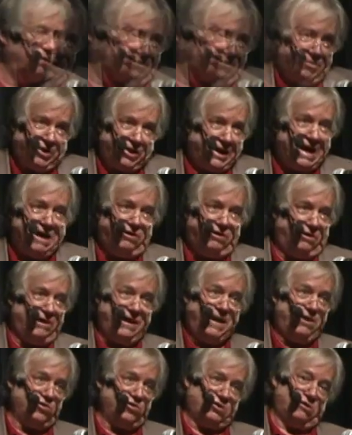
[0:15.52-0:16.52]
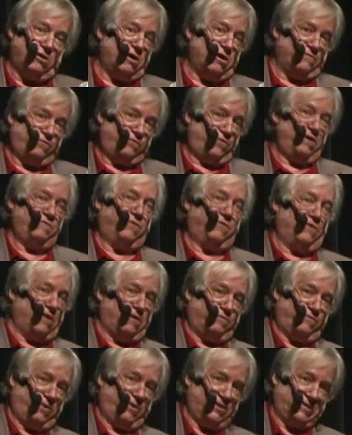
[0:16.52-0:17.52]
But Galileo's law of free
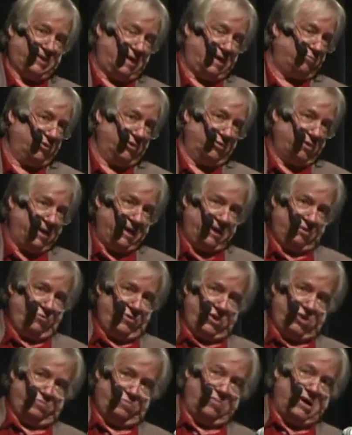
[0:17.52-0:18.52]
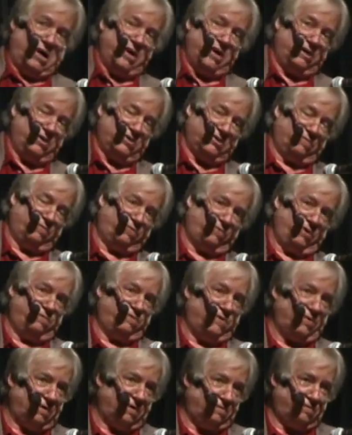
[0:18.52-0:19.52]
fall, for example, the rate at which bodies in free
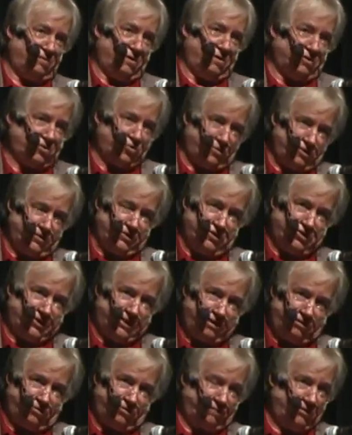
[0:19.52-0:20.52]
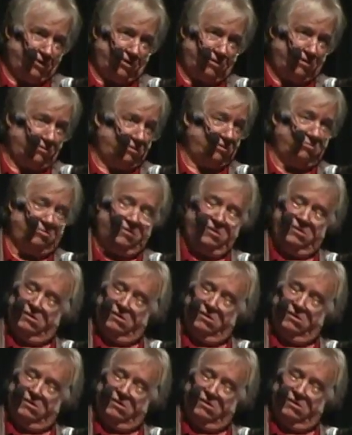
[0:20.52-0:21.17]
fall fall toward the center of the earth,